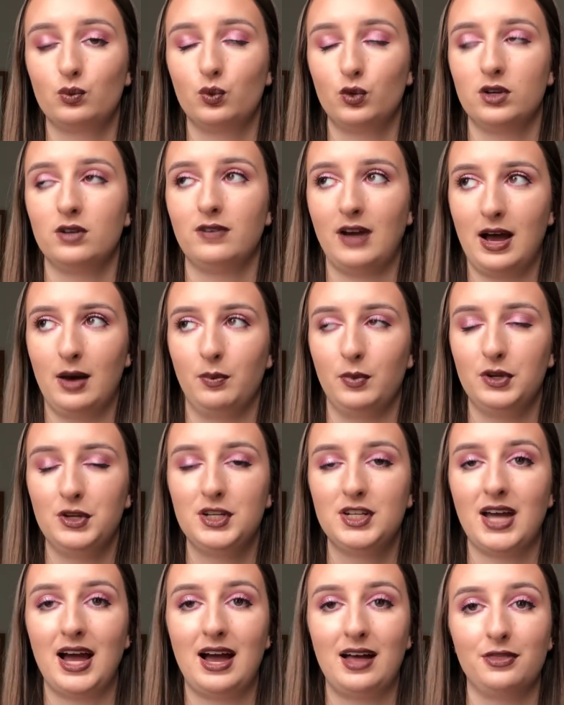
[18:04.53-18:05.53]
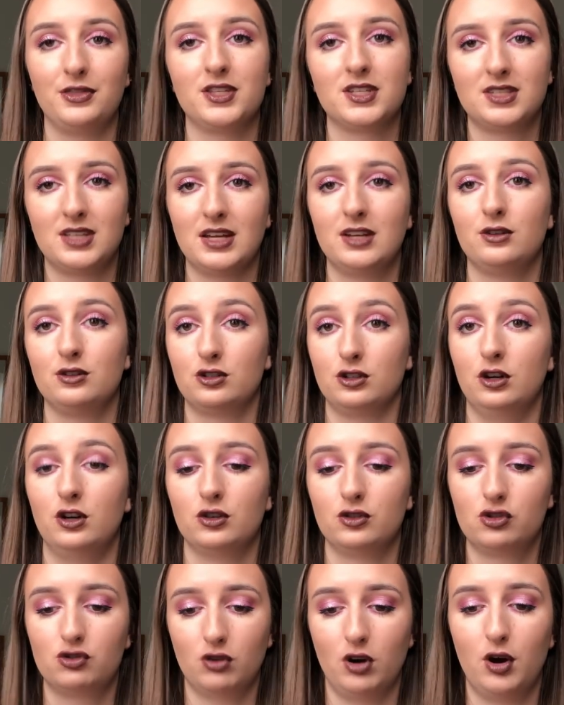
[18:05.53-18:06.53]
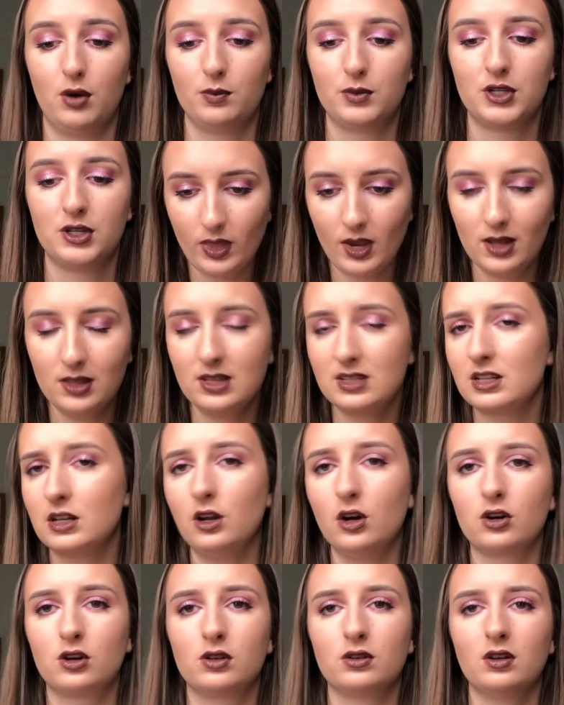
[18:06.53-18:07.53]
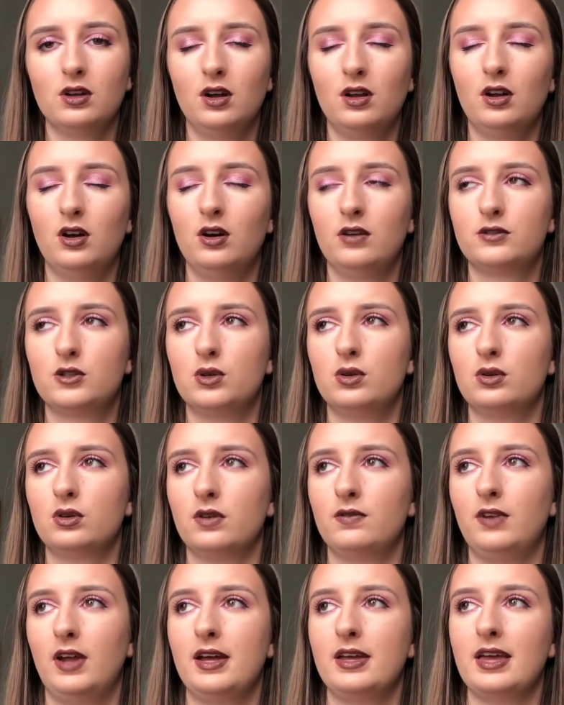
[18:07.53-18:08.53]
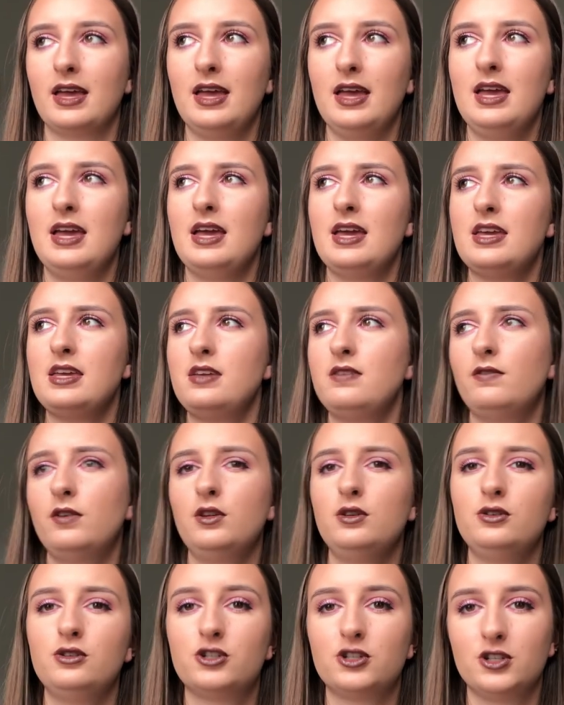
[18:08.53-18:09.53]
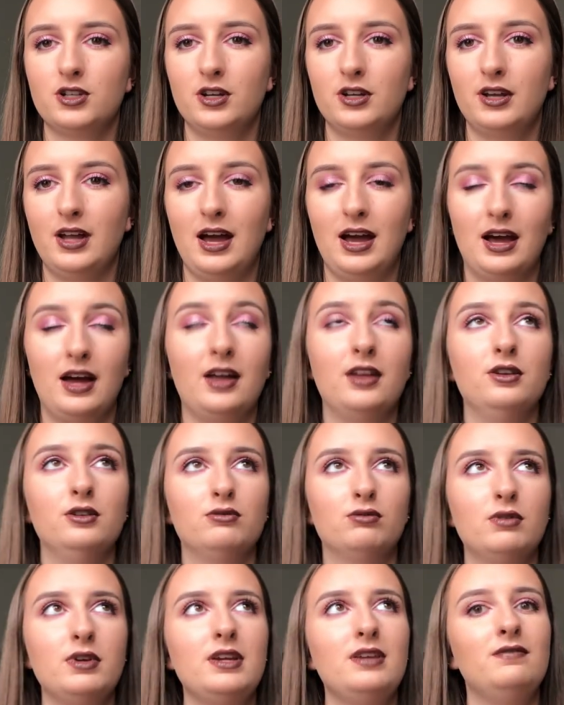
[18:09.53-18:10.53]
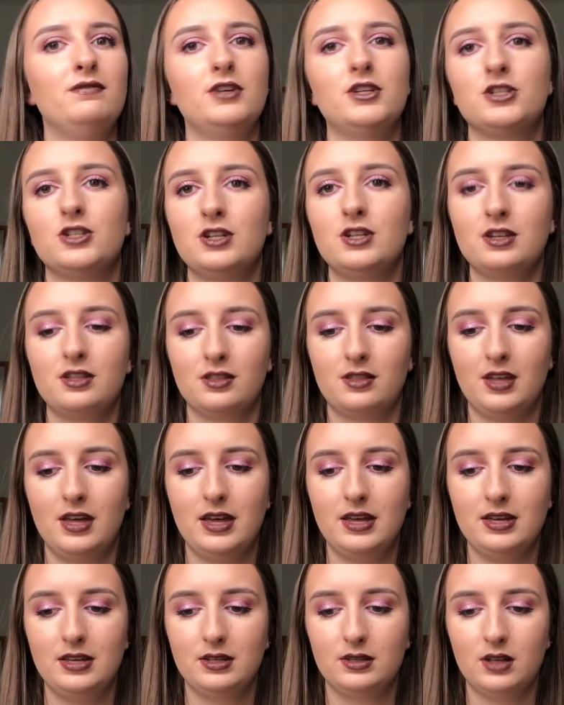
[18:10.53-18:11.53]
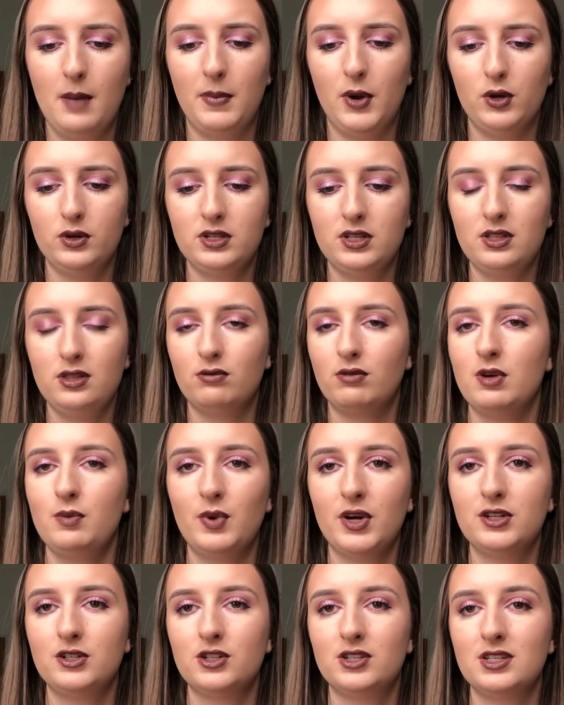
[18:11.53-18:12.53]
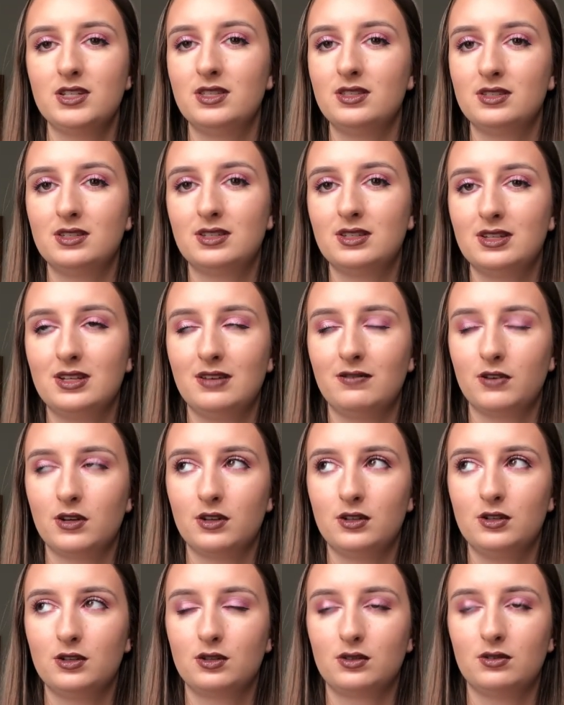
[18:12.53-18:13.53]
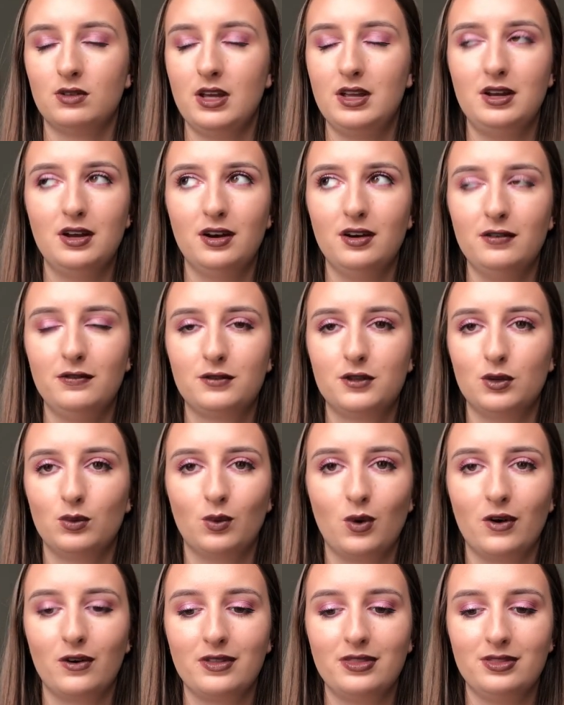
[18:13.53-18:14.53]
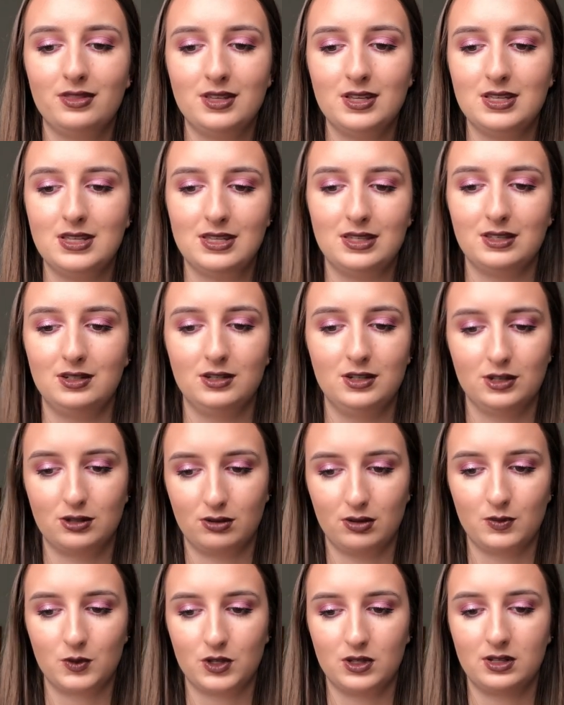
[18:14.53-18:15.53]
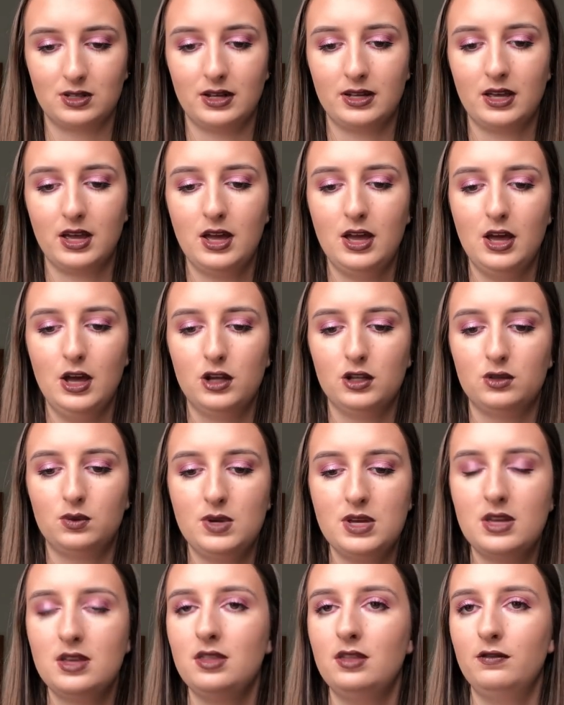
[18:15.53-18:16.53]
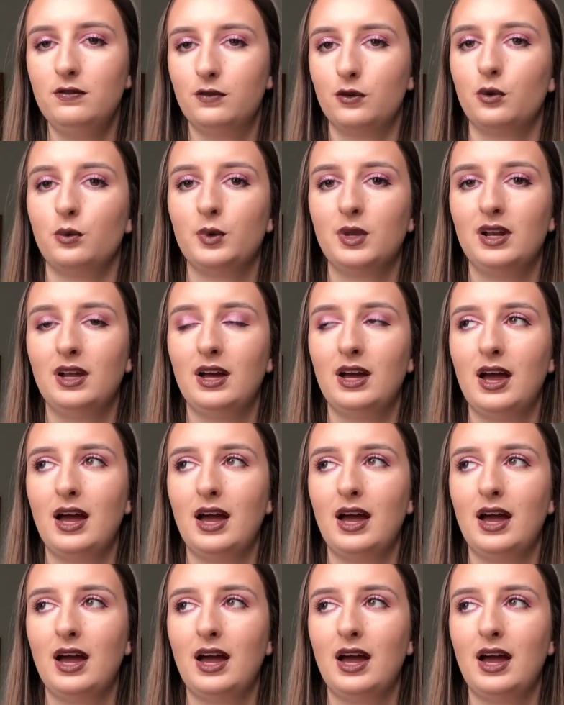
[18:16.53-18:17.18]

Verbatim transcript: would have happened had the sales not dropped. And there's a lot, a lot of talk of like evolution and re-envisioning things, but honestly the rebrand just isn't significant enough to warrant these descriptions. Like, tweaking the formula